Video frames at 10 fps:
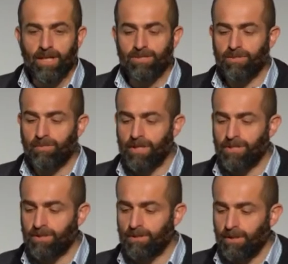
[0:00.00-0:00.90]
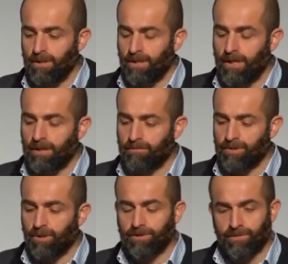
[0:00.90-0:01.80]
estimation
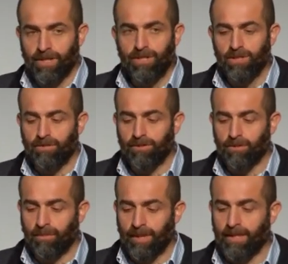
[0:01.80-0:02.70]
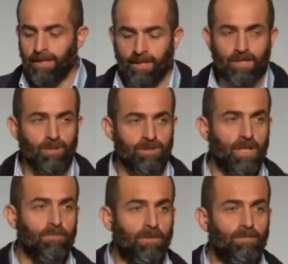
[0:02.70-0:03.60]
results for each individual plant. And as I was
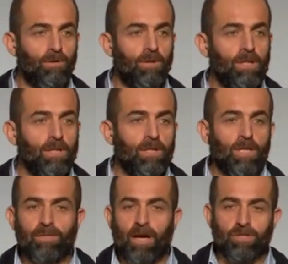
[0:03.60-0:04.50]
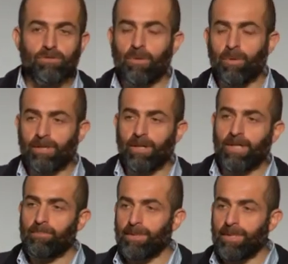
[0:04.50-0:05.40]
saying before, if you have this robot going
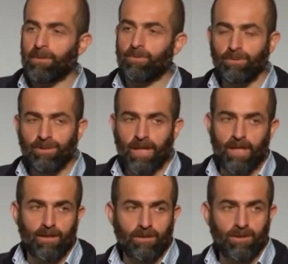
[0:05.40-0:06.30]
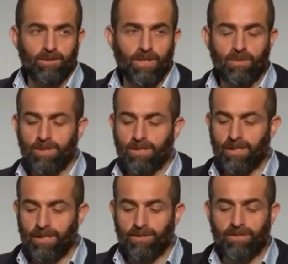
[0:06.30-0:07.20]
up and down all day continuously,
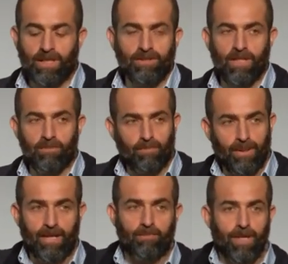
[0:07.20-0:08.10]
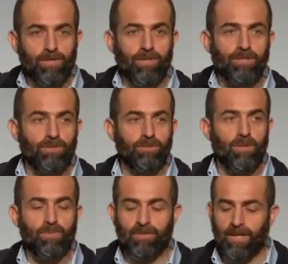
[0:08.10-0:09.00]
then you start to get plant metrics in
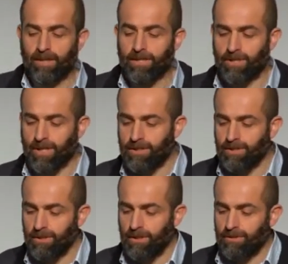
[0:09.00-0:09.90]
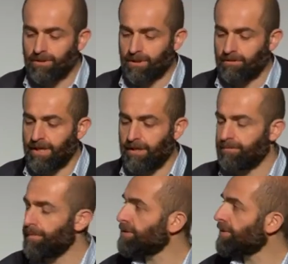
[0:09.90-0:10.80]
terms of how they change, so the
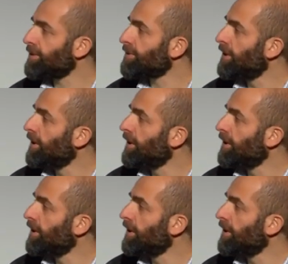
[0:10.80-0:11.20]
health metrics.